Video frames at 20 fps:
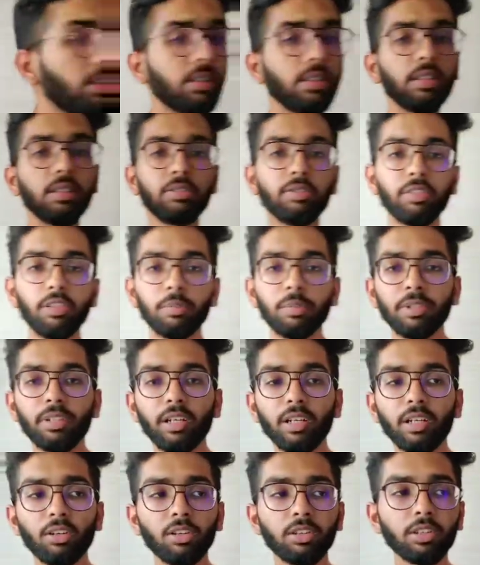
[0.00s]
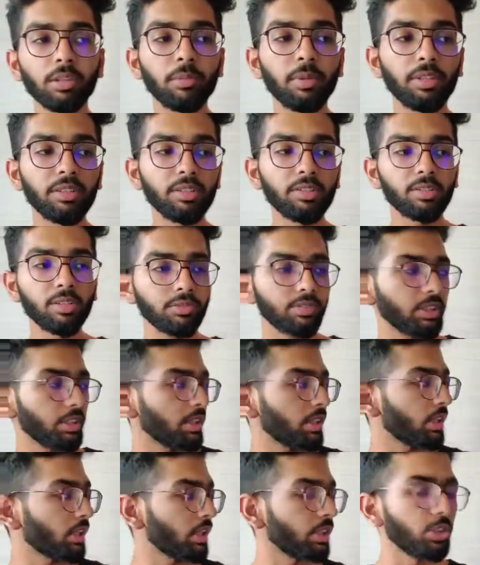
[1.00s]
This will be done on the basis of the
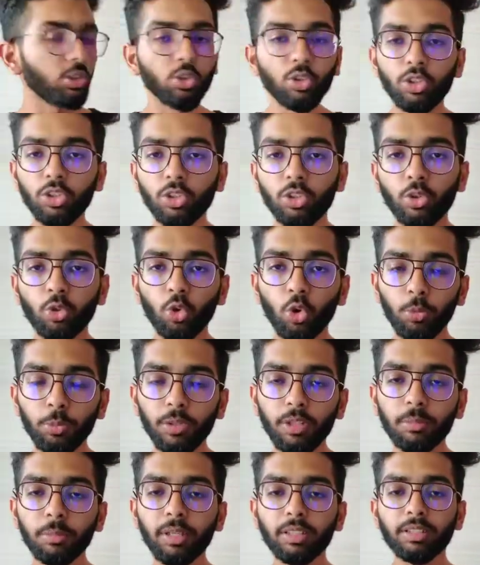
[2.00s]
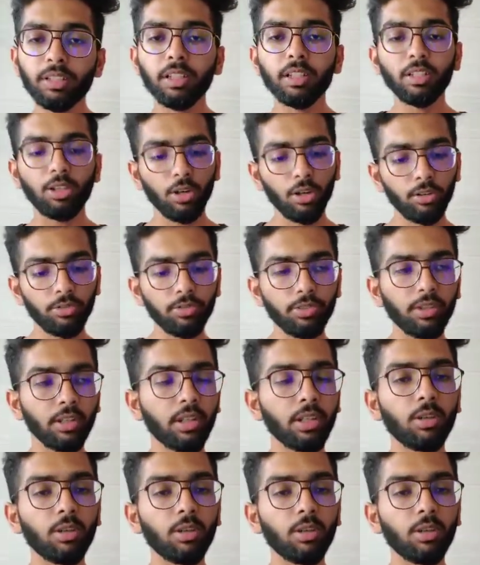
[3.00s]
European method of